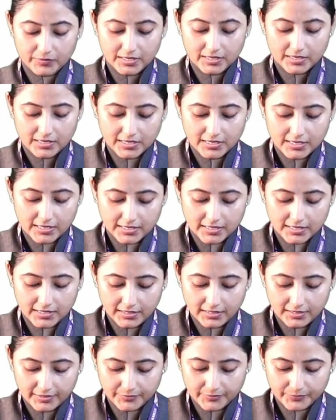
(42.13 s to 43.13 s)
He,
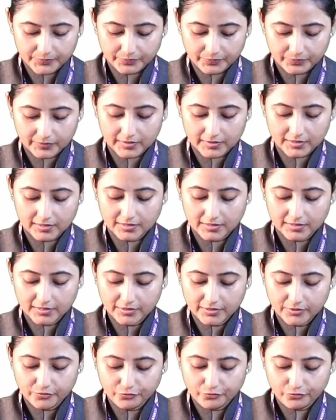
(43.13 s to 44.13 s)

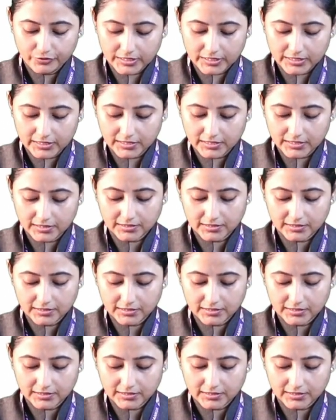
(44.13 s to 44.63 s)
we,